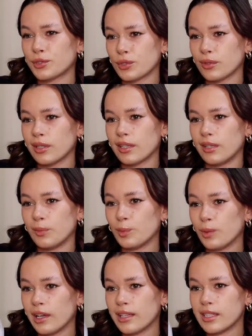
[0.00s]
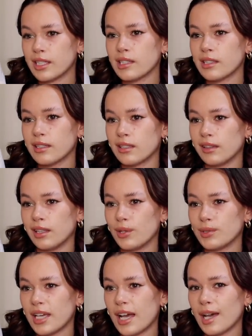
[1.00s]
Jordan ones,
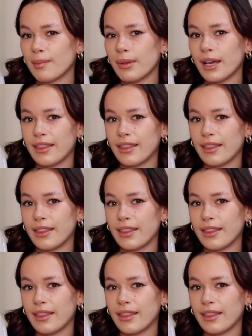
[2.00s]
low top.